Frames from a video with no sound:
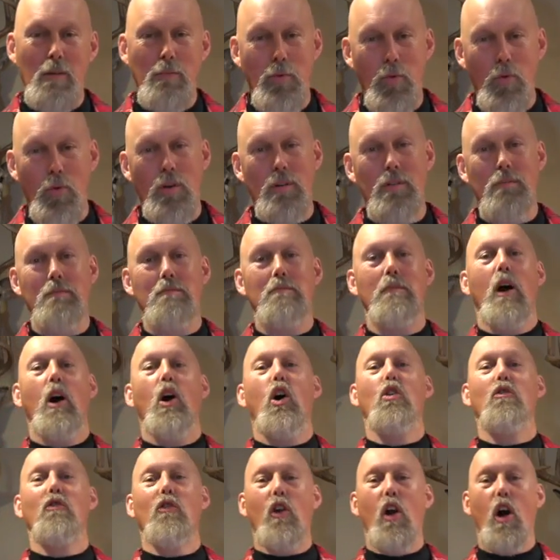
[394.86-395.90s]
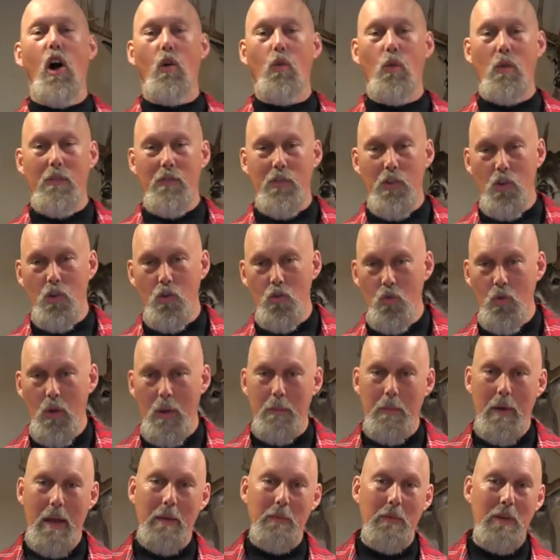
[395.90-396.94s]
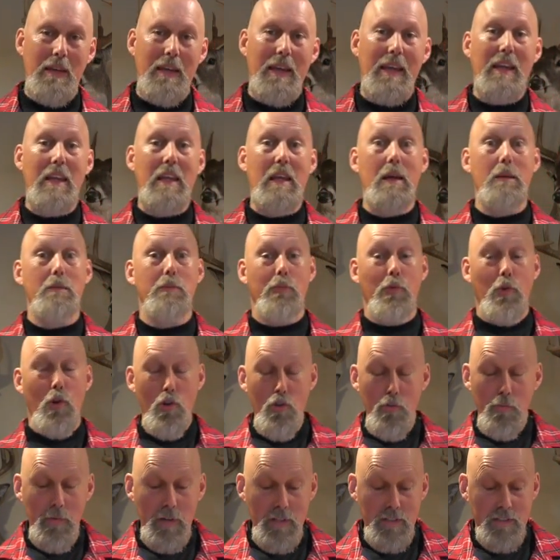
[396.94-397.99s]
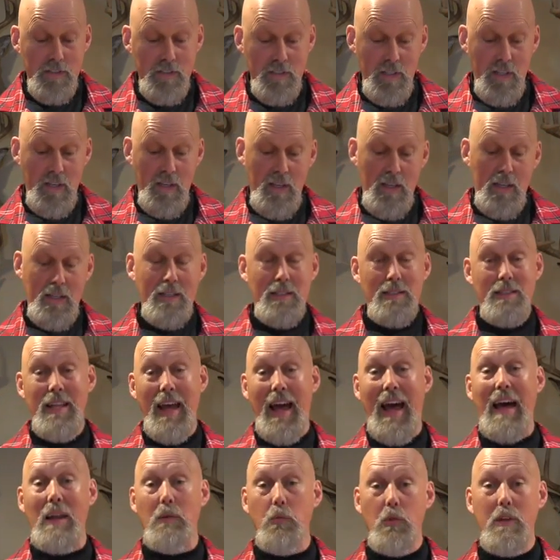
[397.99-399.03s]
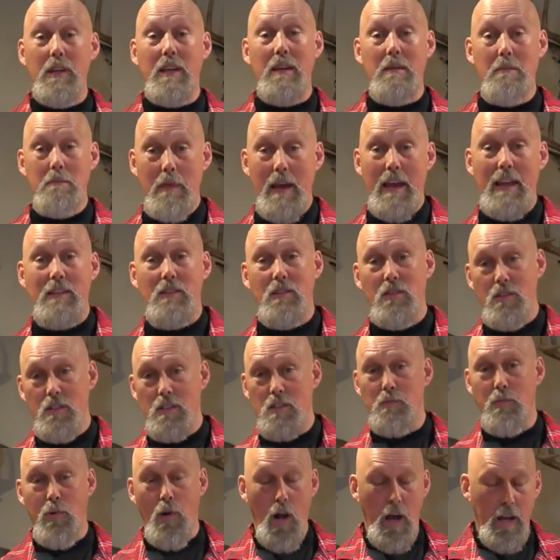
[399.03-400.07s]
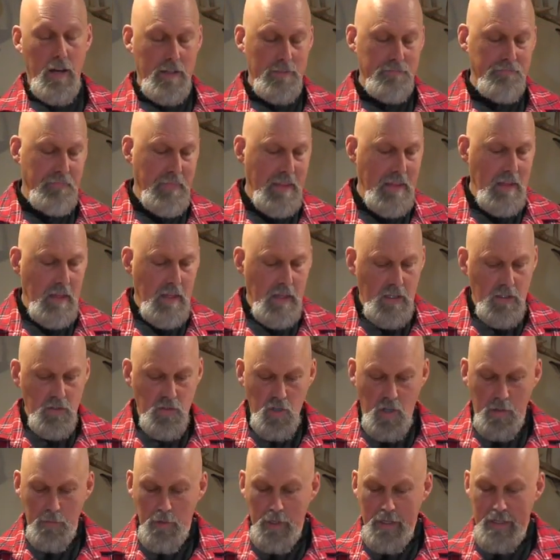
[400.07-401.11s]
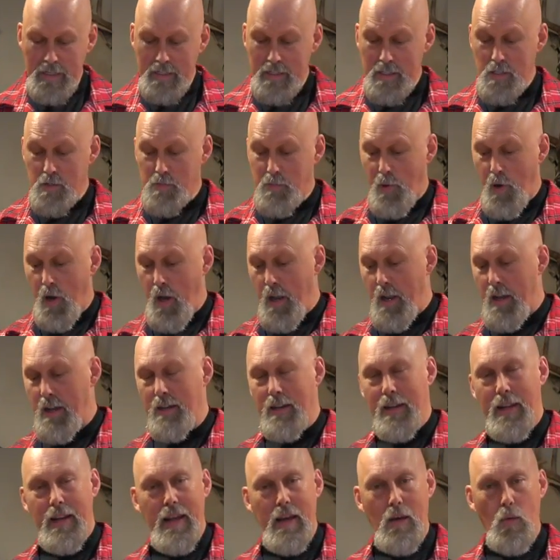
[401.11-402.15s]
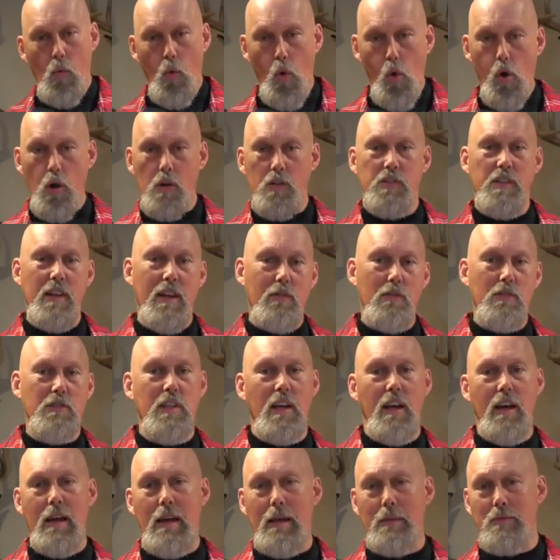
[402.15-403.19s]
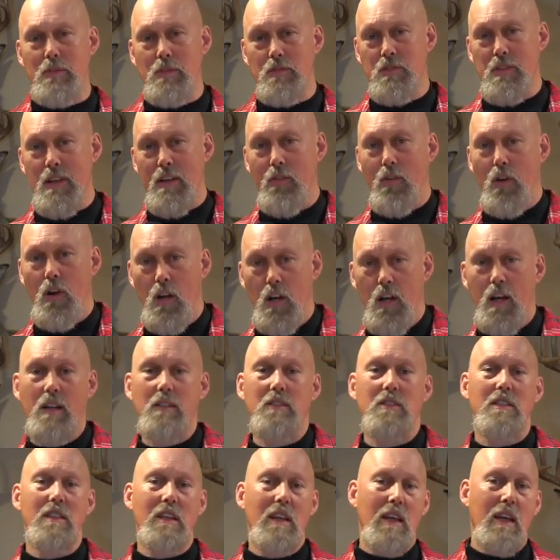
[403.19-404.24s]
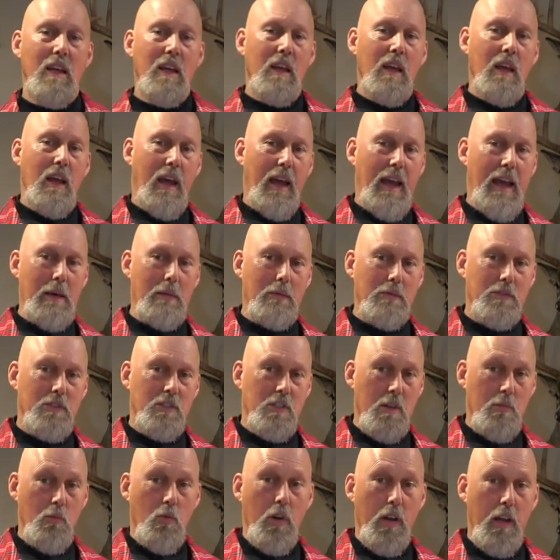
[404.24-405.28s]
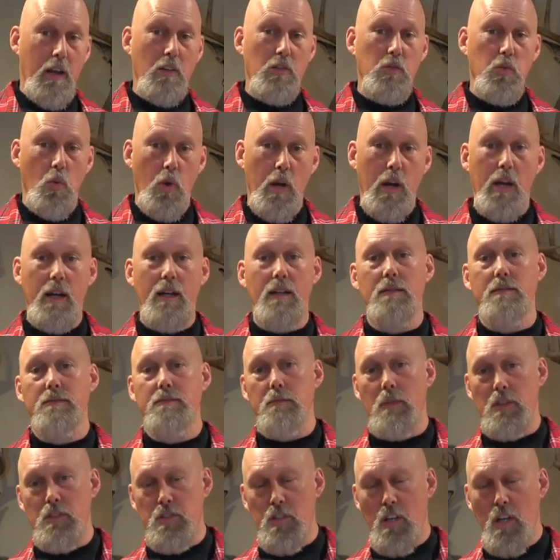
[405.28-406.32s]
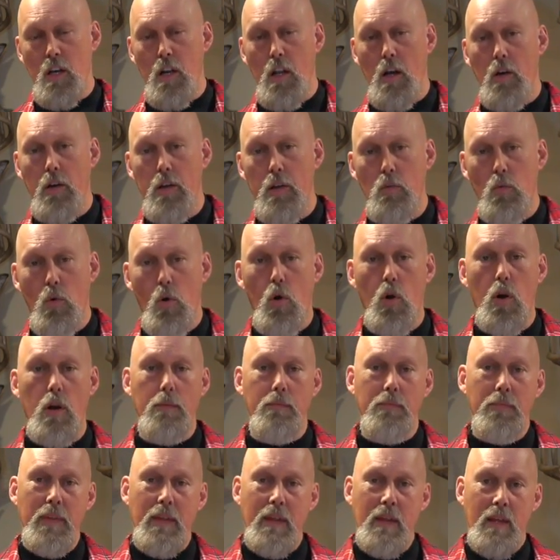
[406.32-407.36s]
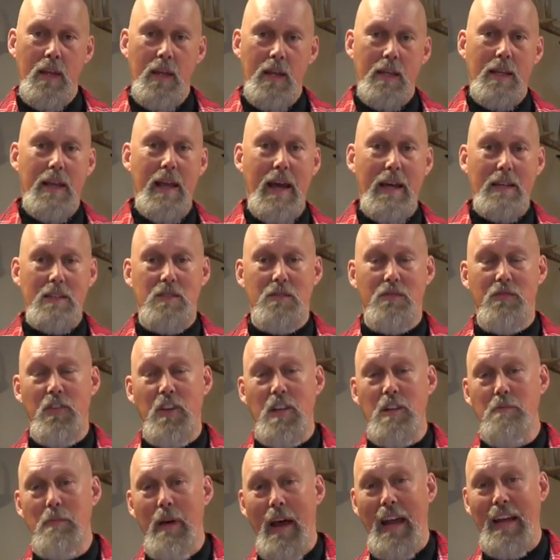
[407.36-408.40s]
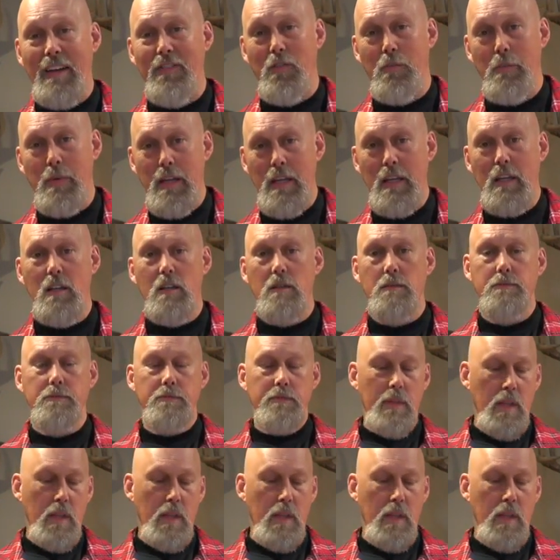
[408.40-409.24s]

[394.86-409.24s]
point, my overall review and maybe any improvements Tidewe can make to this product. So I'm looking at this product and I wore it several times on several hunts. I have someone else wear it. My son-in-law, he wore it. Got some feedback from him.